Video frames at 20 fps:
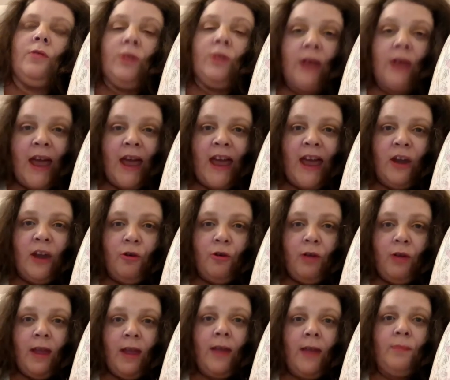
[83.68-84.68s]
night
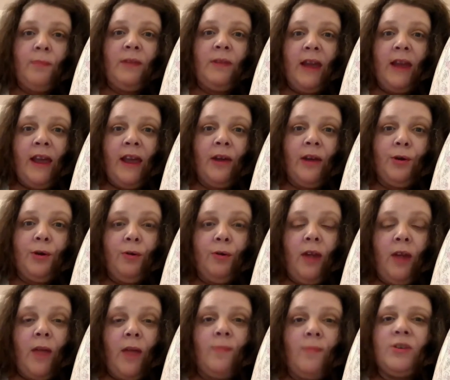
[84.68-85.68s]
cream, day
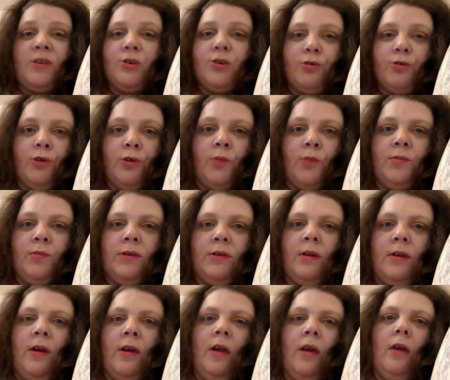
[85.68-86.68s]
cream,
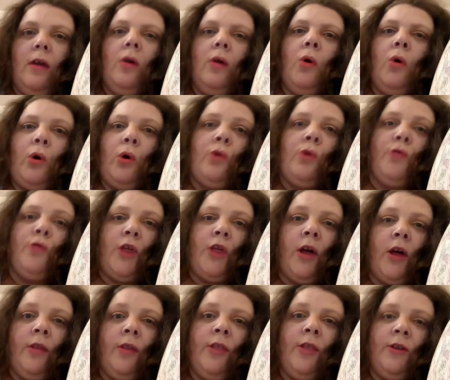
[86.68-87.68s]
scrubs,
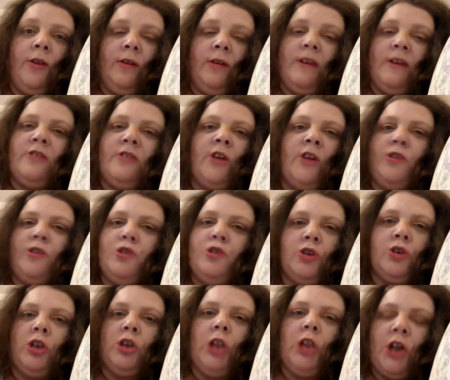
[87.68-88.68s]
other than, it's not
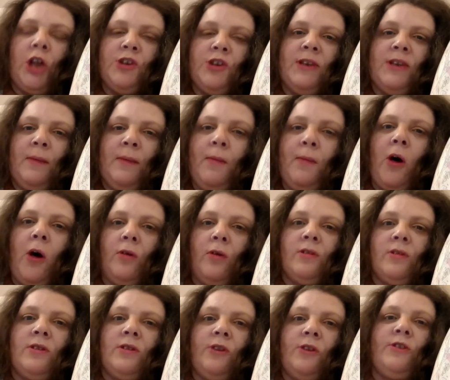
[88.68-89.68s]
just glossy
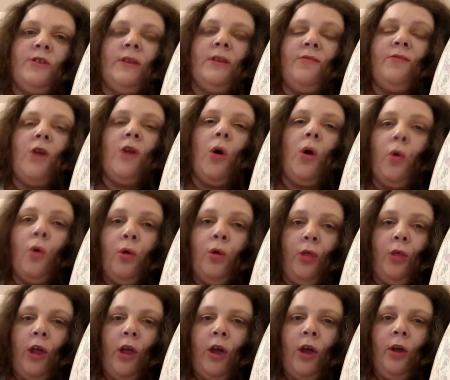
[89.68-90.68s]
boxes, they've got
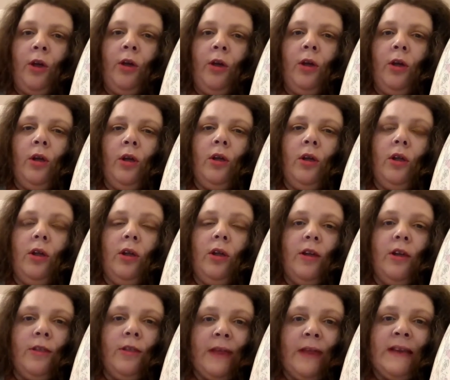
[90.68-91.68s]
other
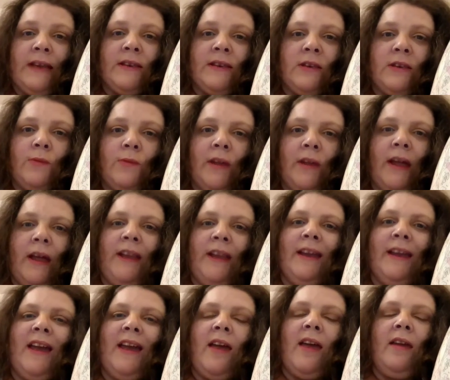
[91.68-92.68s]
things as well, and
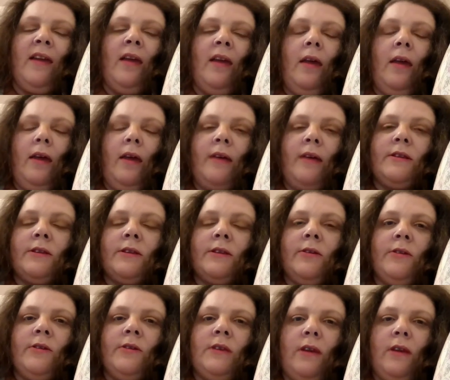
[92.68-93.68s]
you get
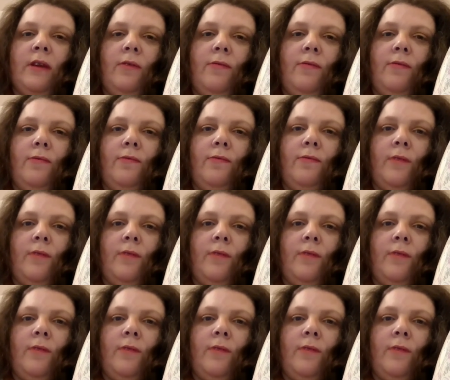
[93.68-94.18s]
exclusive